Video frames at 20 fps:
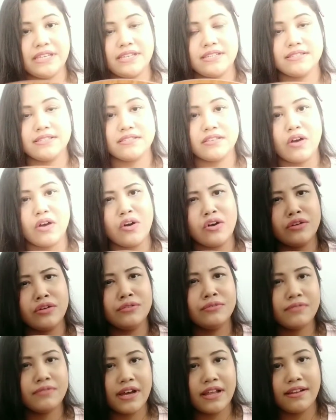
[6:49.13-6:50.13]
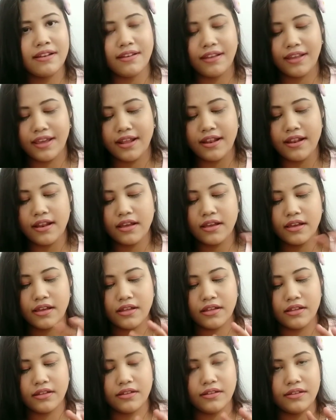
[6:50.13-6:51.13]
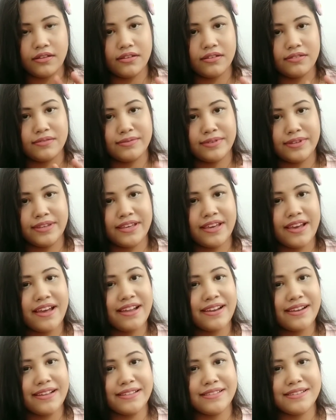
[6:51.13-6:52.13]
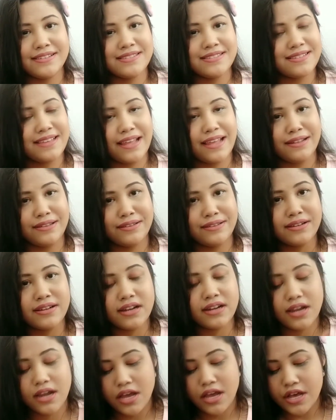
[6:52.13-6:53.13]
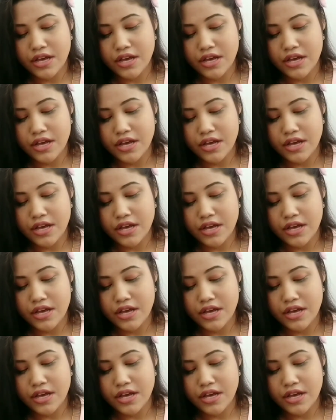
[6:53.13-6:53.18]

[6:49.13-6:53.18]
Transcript: this on one nail here at the center.